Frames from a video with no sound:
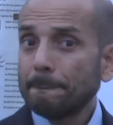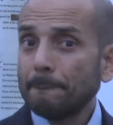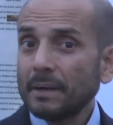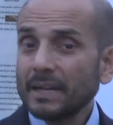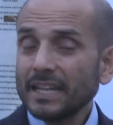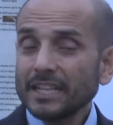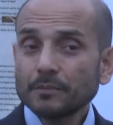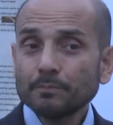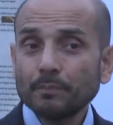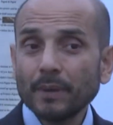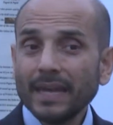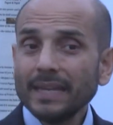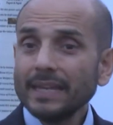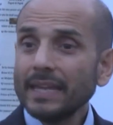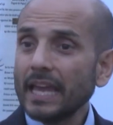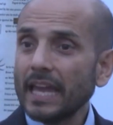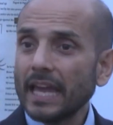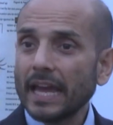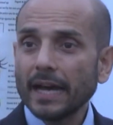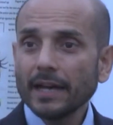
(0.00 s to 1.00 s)
but it's been
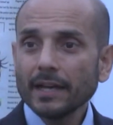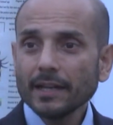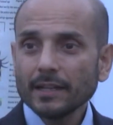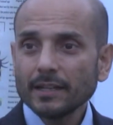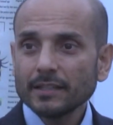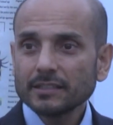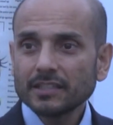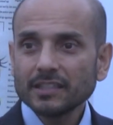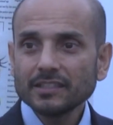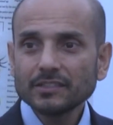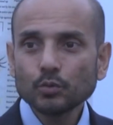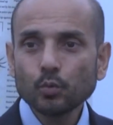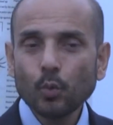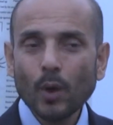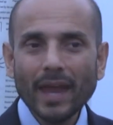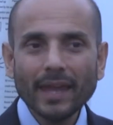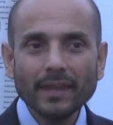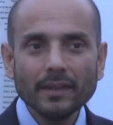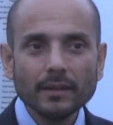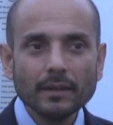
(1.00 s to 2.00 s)
here since
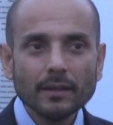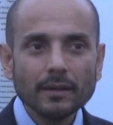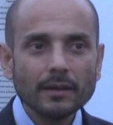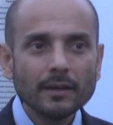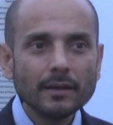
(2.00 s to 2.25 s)
when?